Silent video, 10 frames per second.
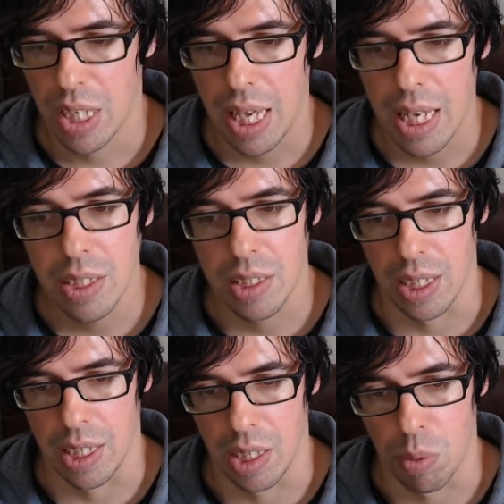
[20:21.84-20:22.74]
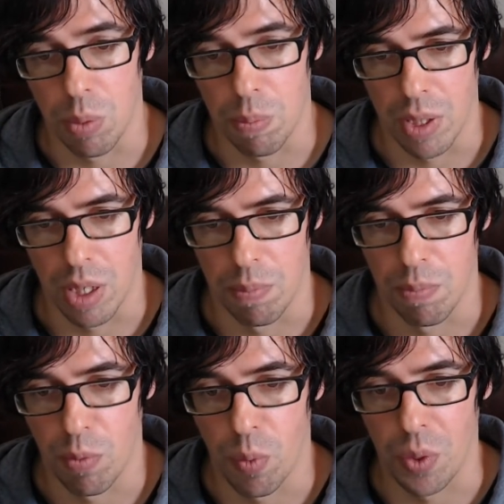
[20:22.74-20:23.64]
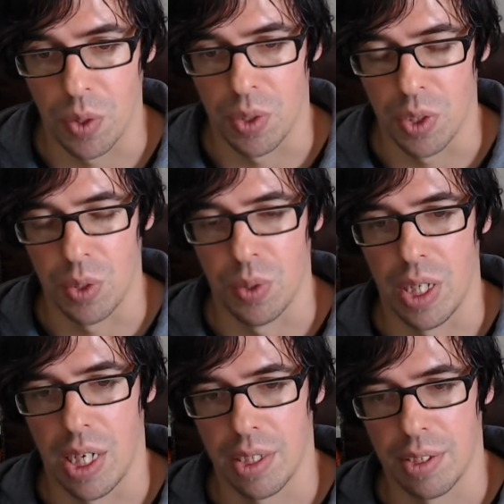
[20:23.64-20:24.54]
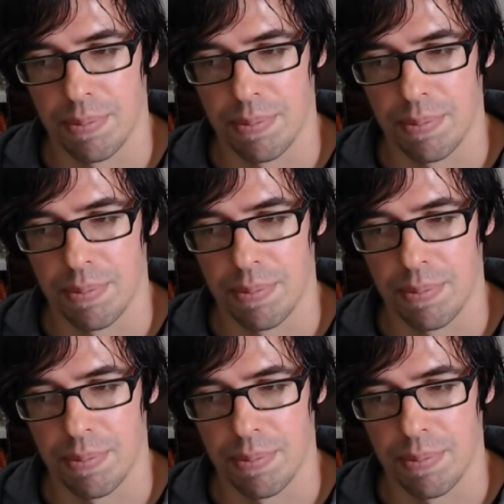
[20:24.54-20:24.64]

easily it will become for you to do that.